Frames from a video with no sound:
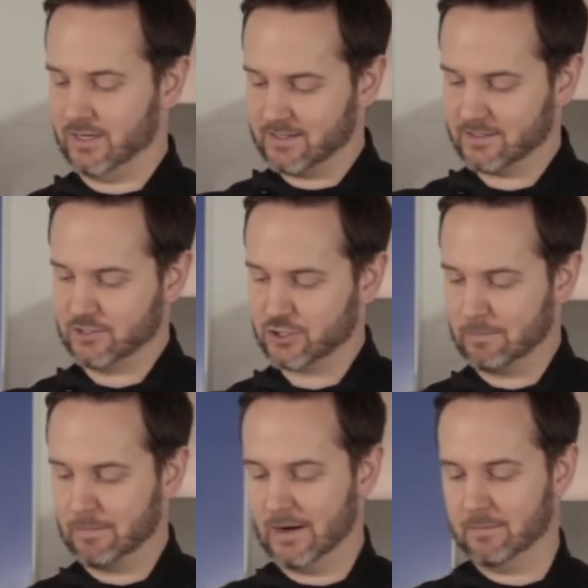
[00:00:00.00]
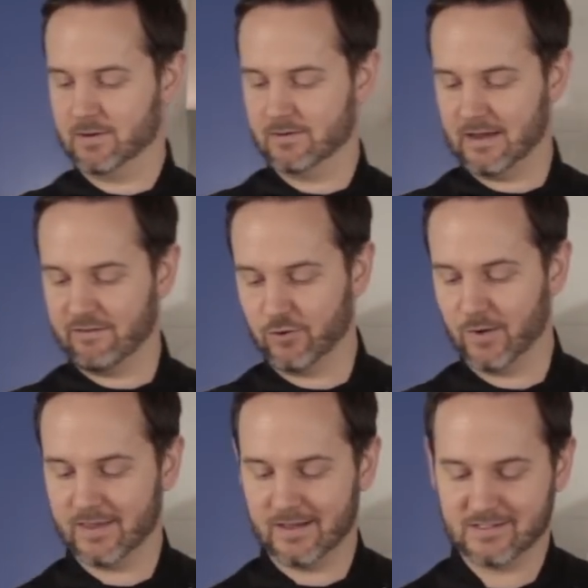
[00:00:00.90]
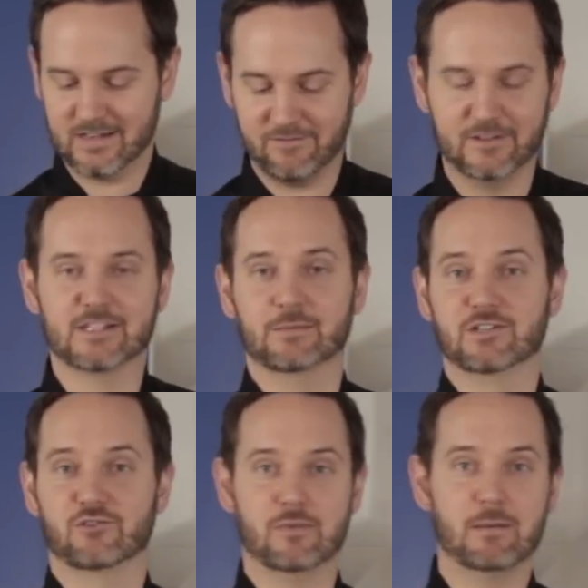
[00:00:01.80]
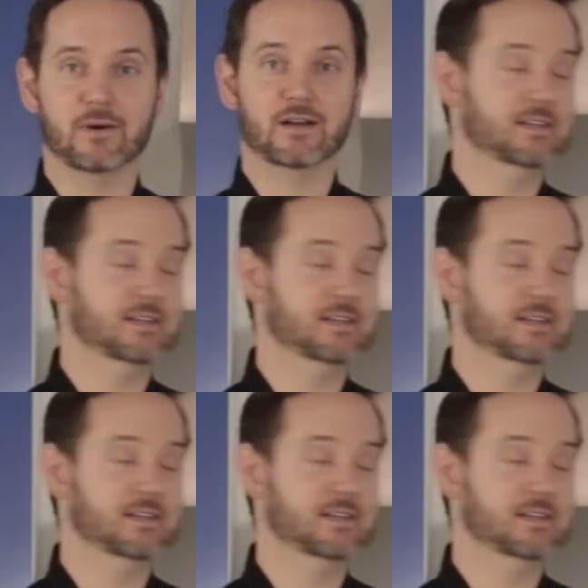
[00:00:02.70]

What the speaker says: it doesn't jump up everywhere. That's definitely something to remember